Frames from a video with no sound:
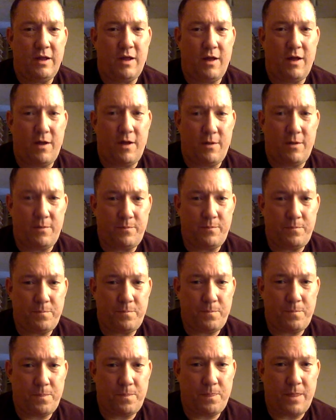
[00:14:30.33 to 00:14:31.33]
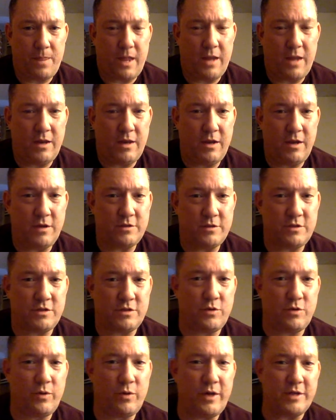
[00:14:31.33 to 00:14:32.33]
And here's the
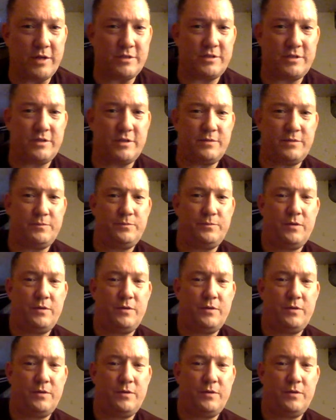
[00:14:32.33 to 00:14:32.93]
twist.